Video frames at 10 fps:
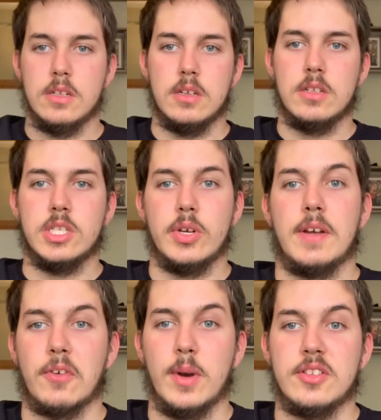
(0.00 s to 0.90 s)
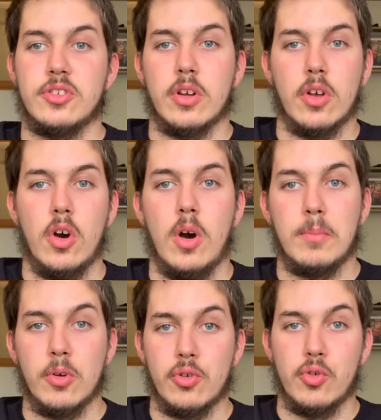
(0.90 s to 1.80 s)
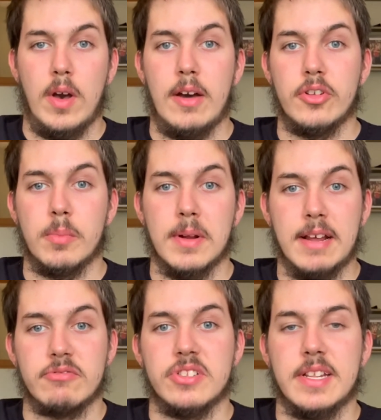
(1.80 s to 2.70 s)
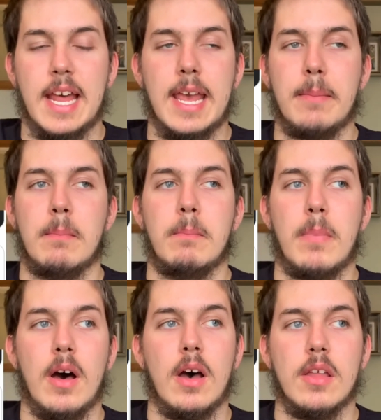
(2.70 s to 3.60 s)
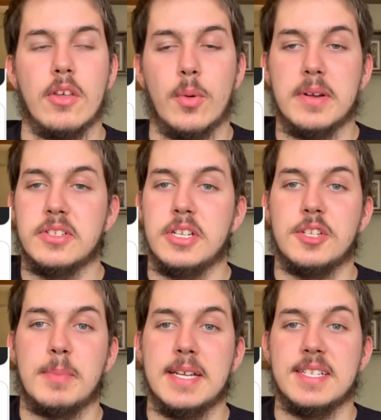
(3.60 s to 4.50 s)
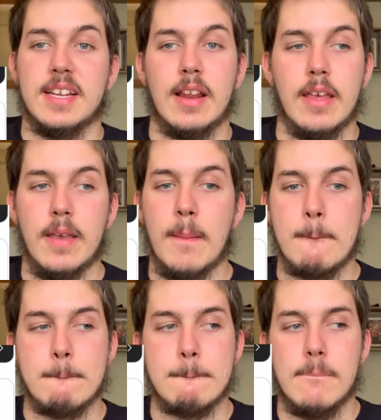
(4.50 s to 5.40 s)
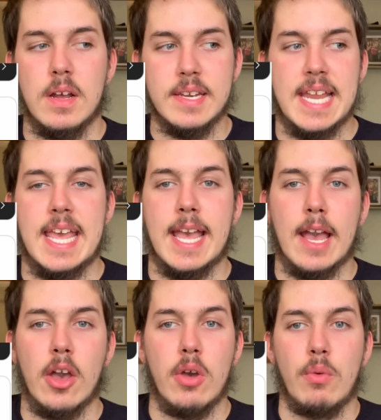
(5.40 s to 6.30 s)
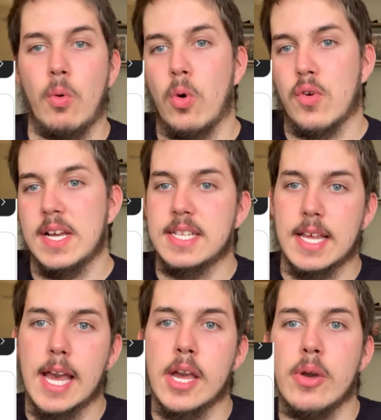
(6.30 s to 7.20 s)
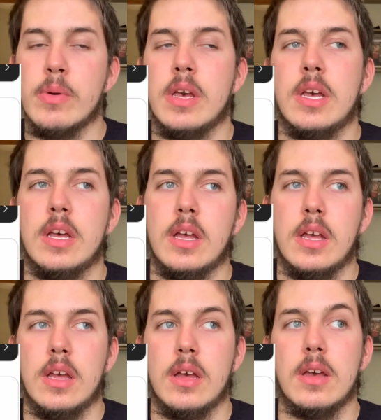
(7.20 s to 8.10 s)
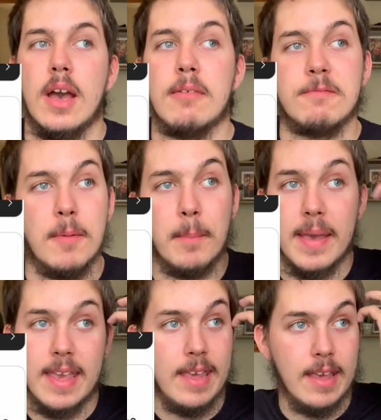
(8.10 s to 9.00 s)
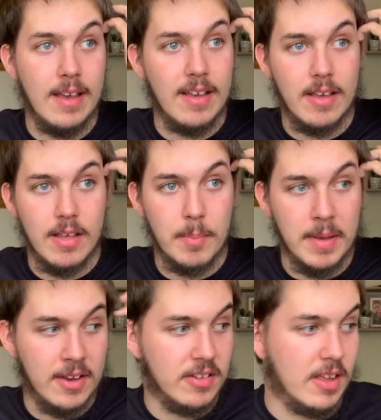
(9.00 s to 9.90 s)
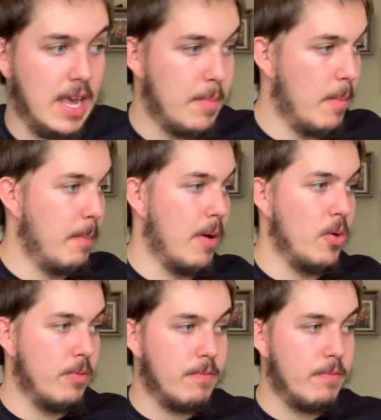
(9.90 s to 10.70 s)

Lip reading: So another question I got, I'm not sure how to pronounce the name, but the question is basically day gecko or crested gecko. And for me, because I keep them both,